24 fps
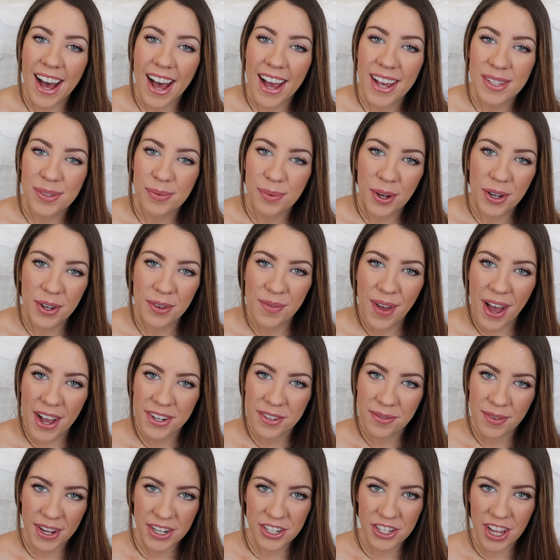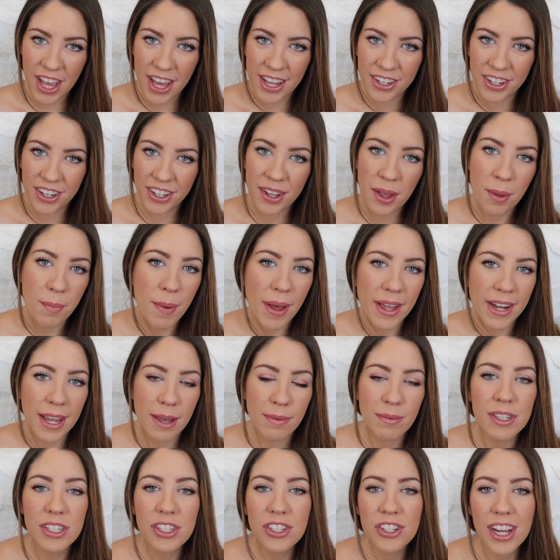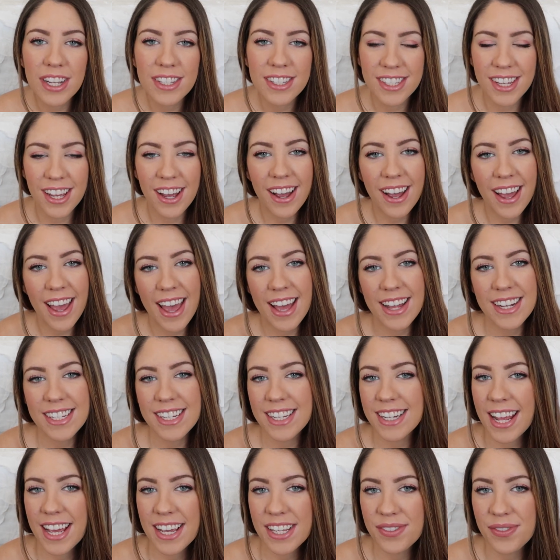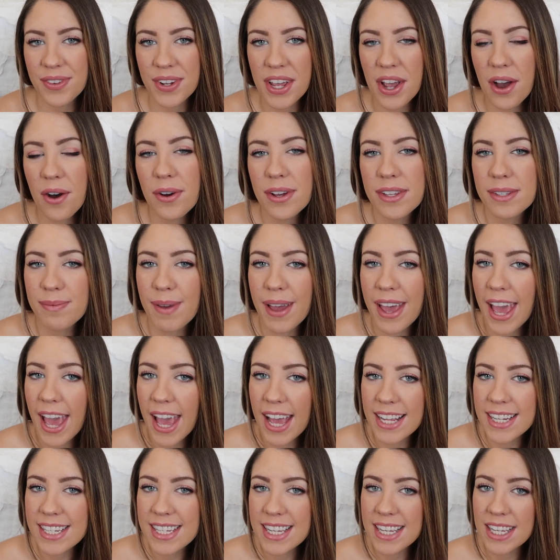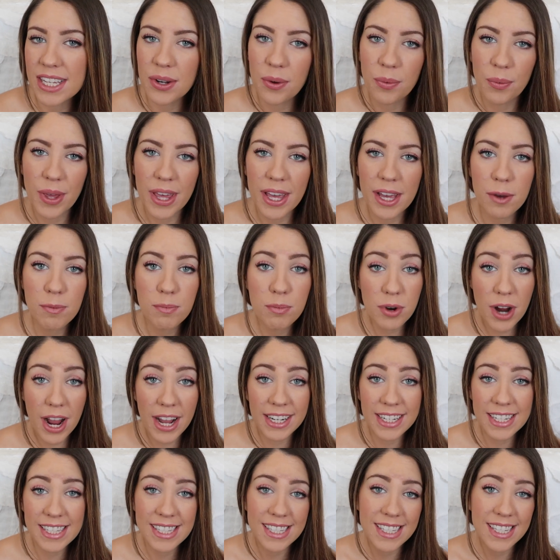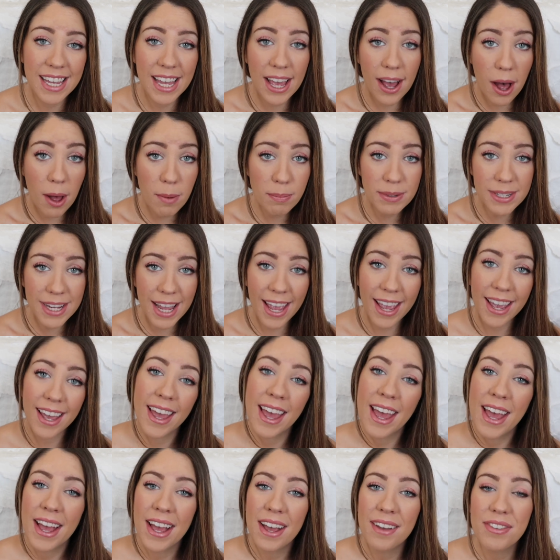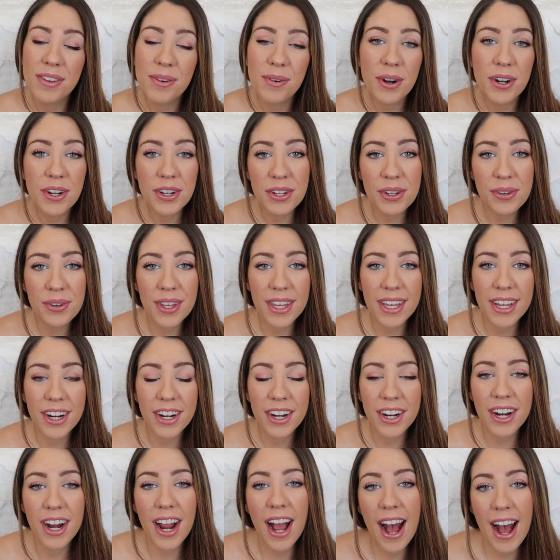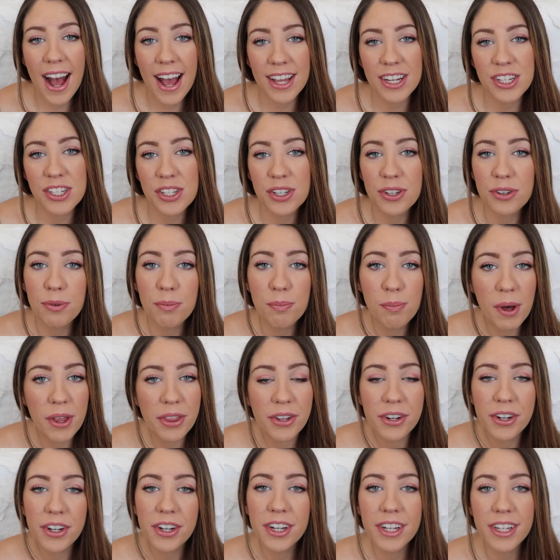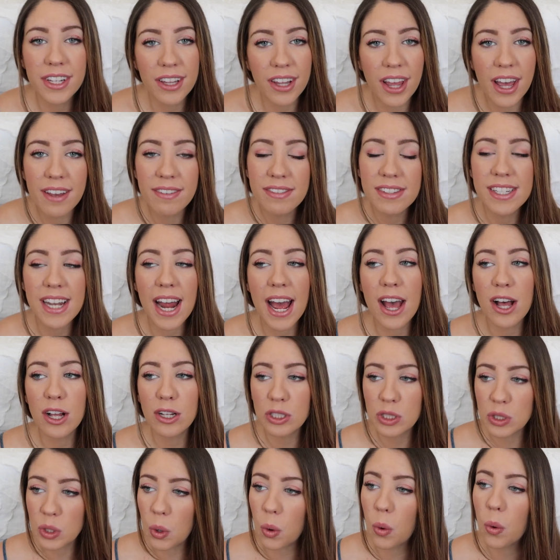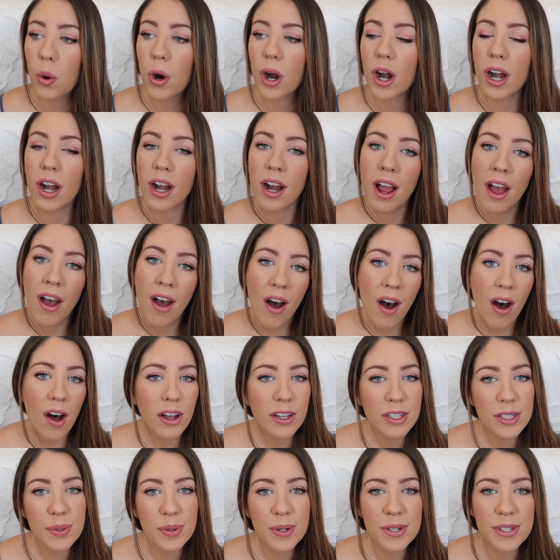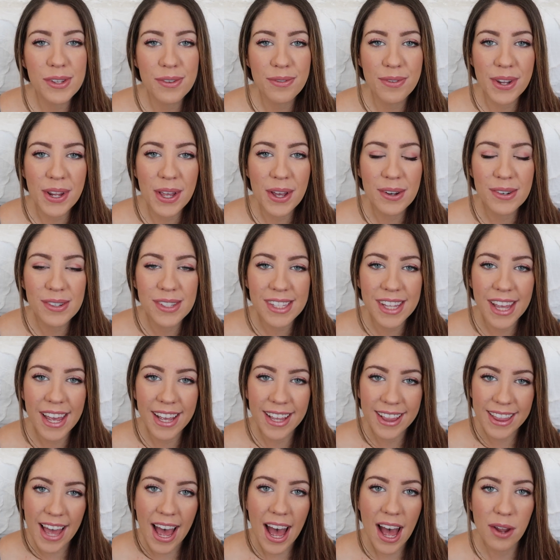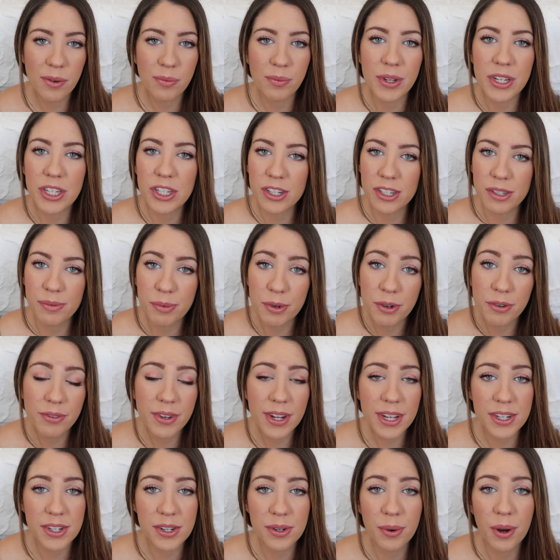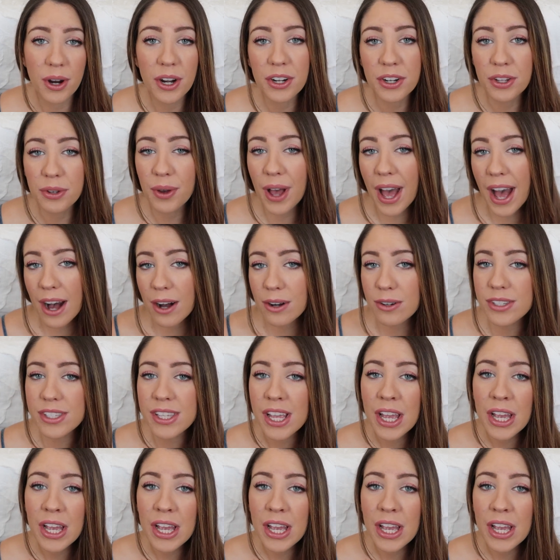guys, welcome back to my channel. My name is Jessica and today's video is my 18-week pregnancy update. If you are new here, I do motherhood, lifestyle, decor, all sorts of videos like that, and we just moved into our new house.